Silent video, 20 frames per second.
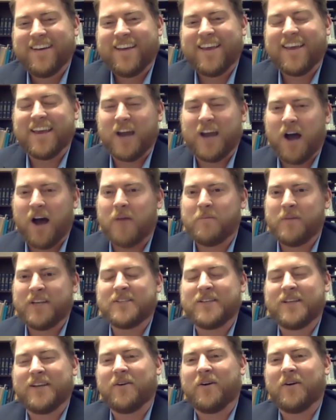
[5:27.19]
He
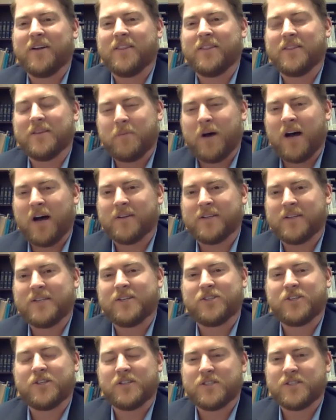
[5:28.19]
commented on the
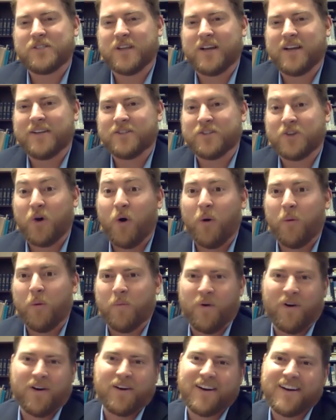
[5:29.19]
politician's son's
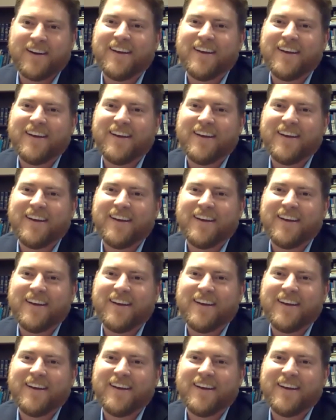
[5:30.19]
homework.